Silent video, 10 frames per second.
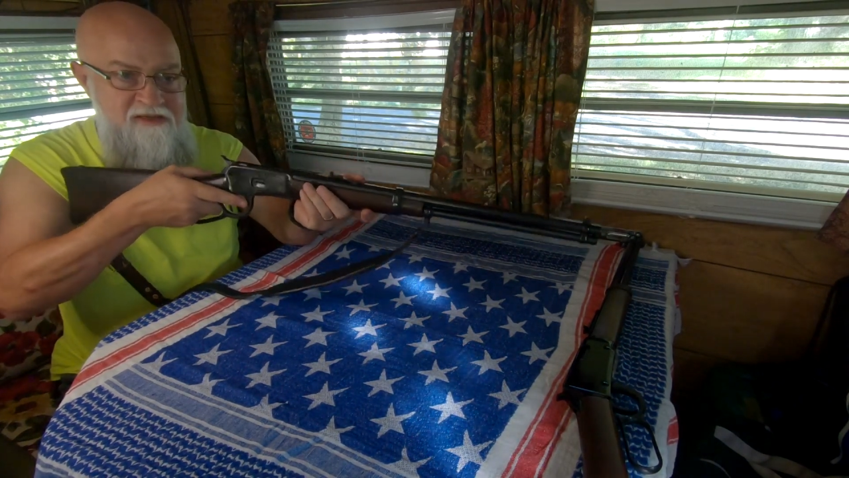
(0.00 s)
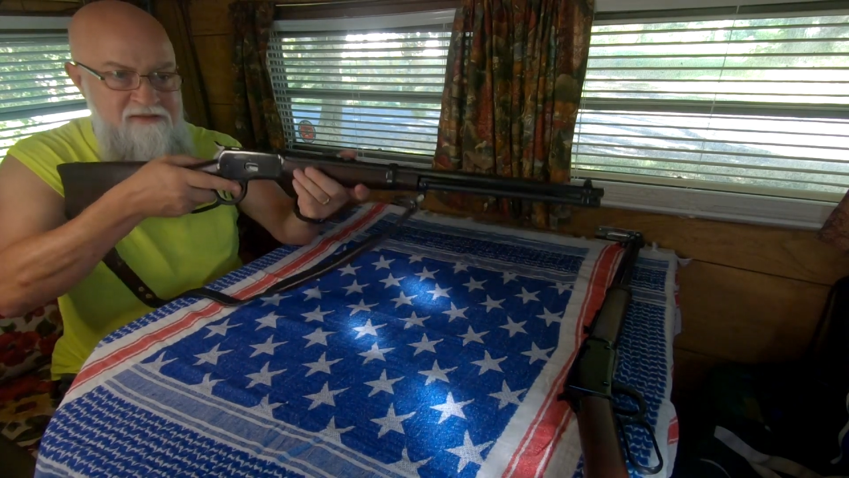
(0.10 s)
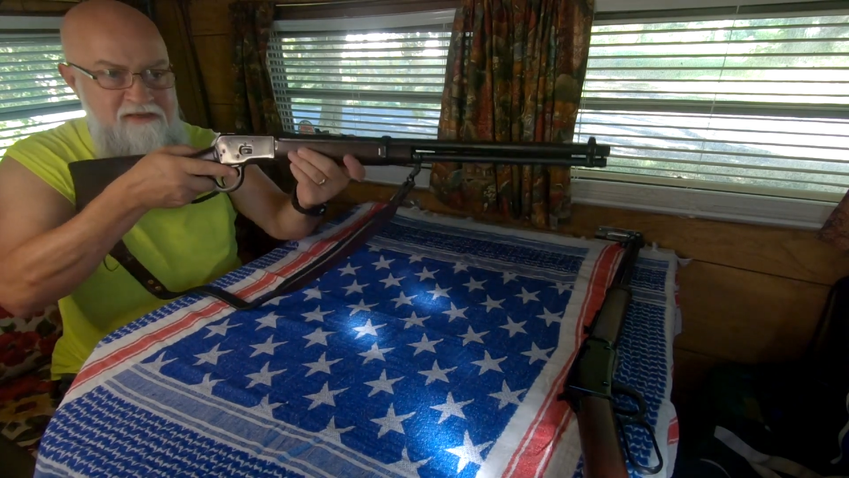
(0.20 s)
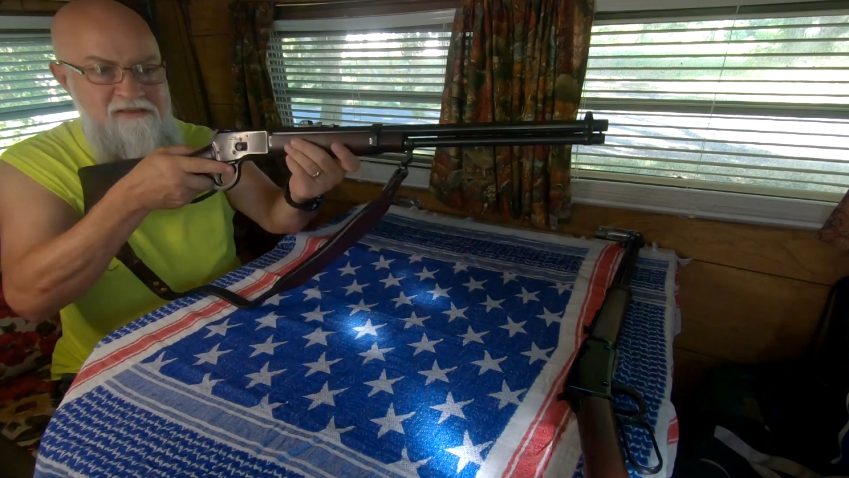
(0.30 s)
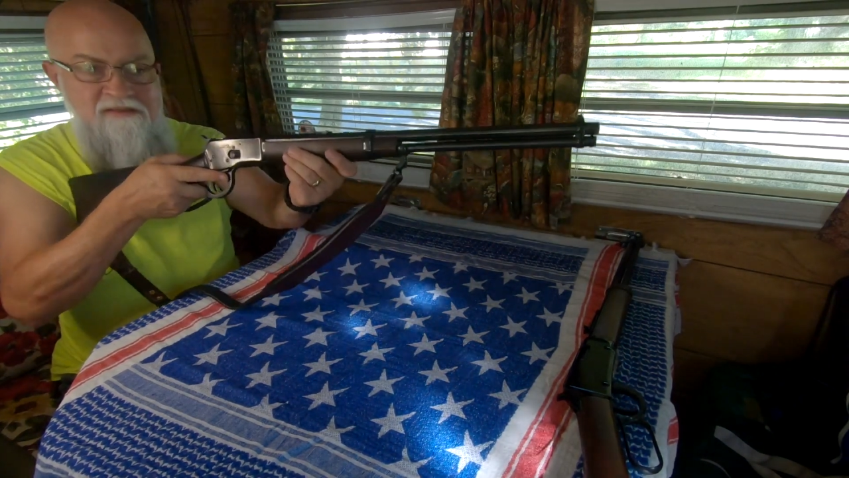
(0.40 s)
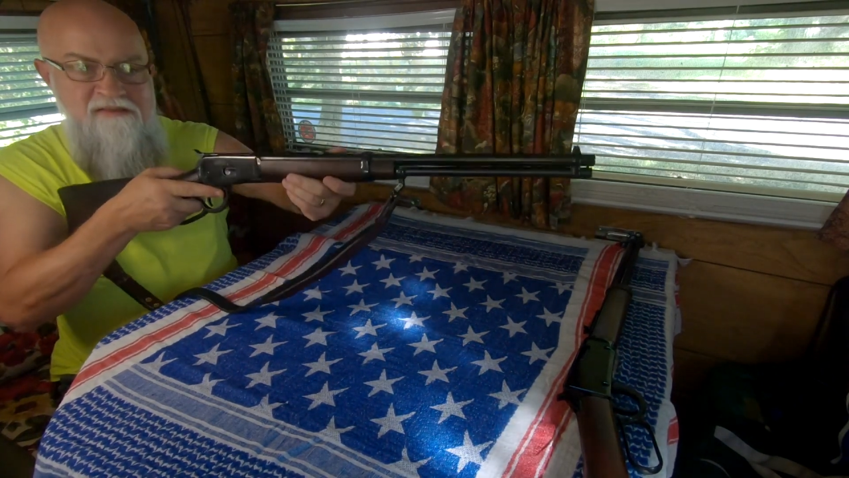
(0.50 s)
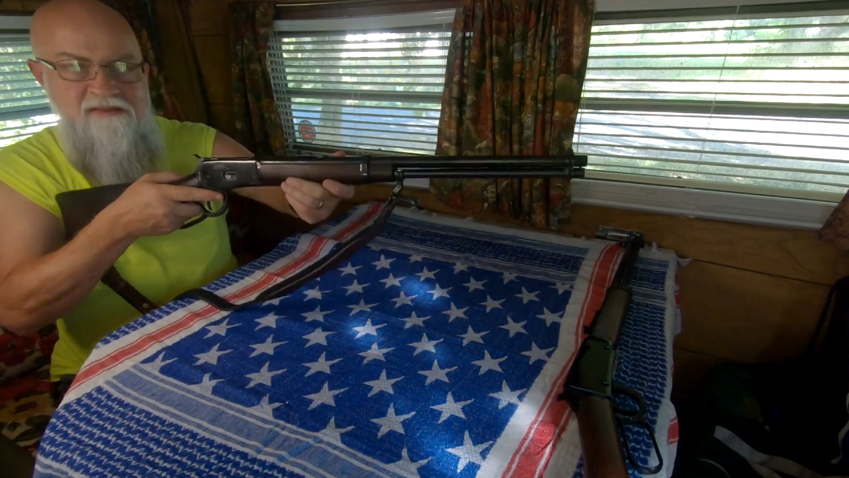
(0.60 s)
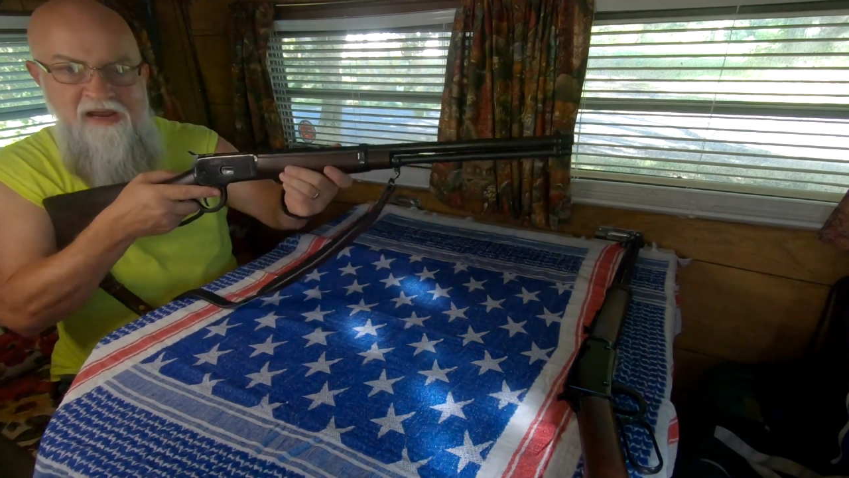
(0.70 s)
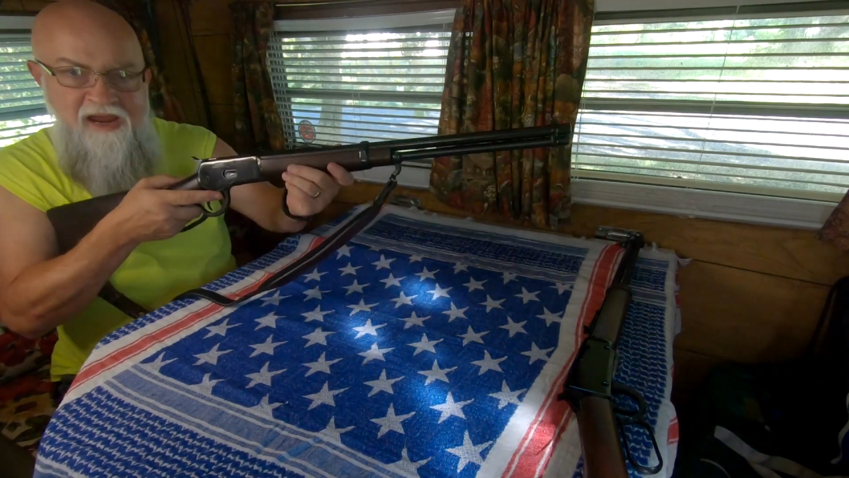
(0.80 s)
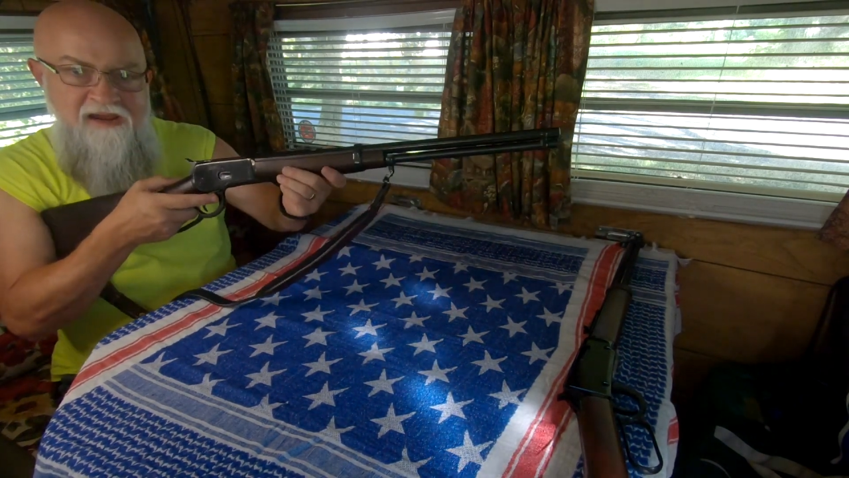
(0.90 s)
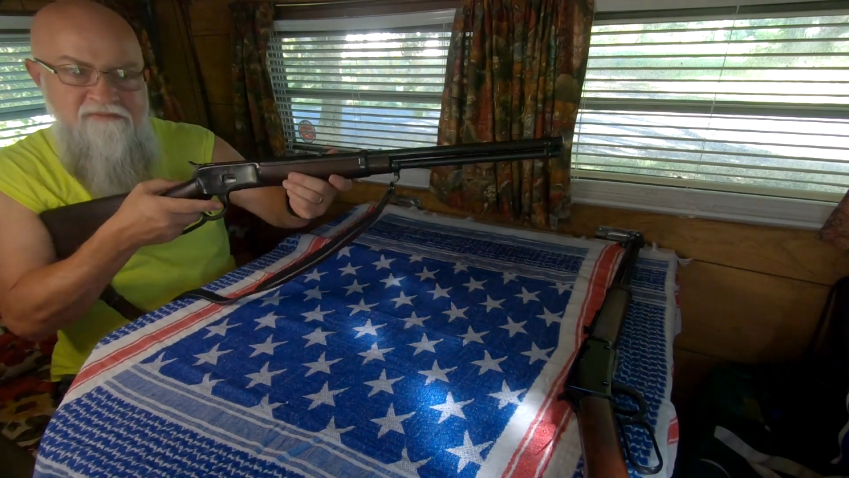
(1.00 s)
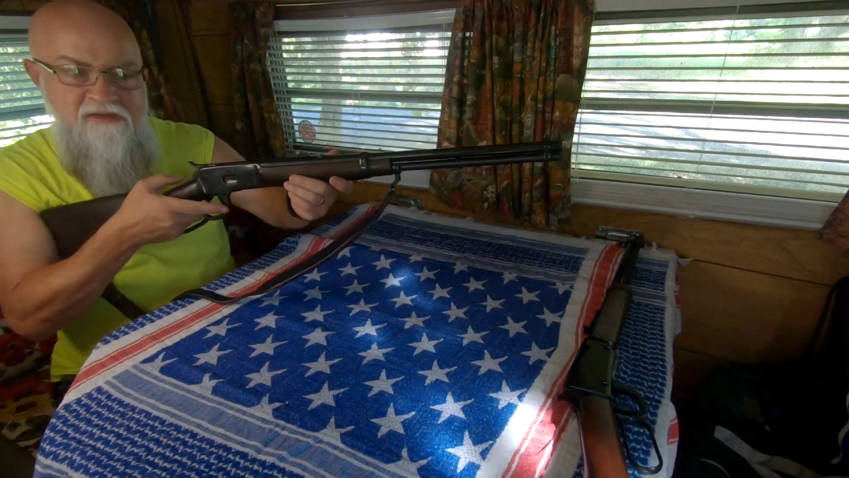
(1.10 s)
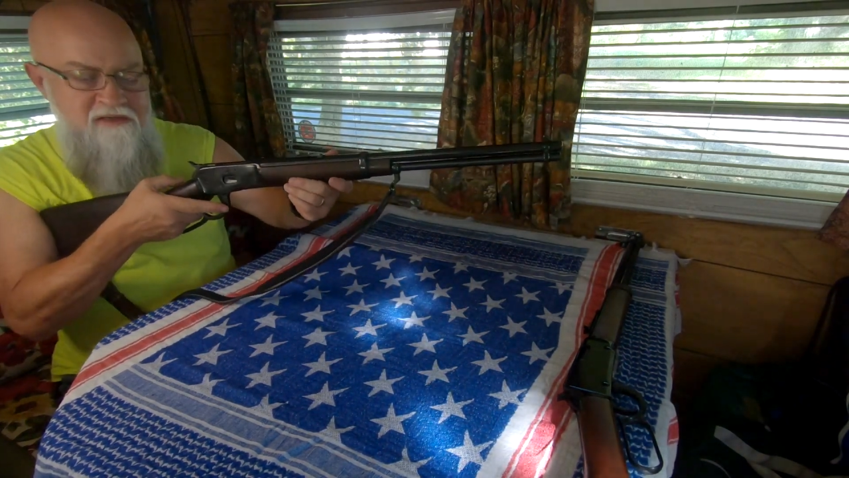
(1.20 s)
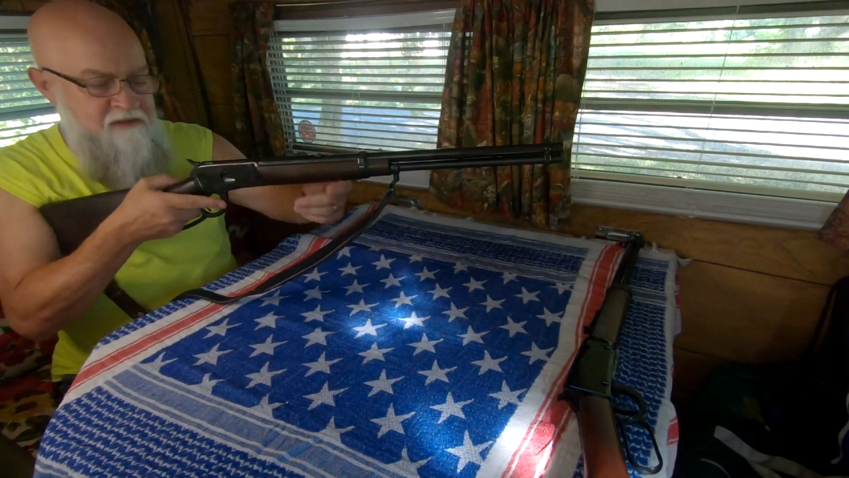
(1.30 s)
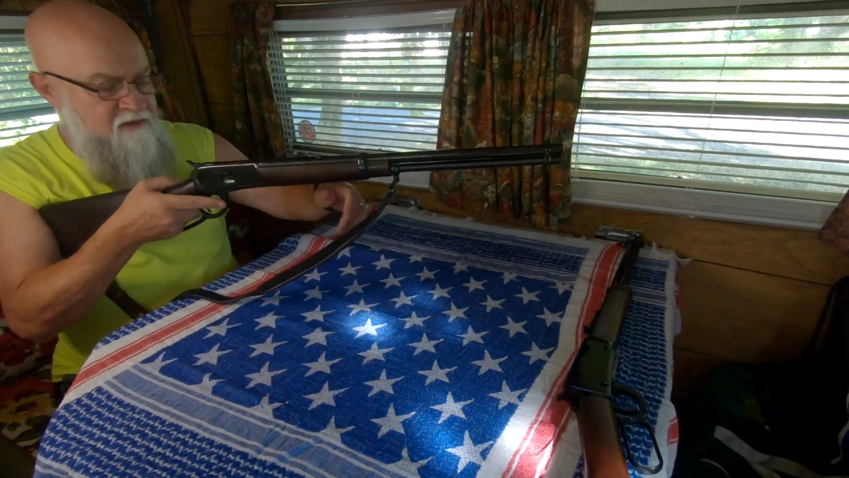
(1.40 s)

this is as heavy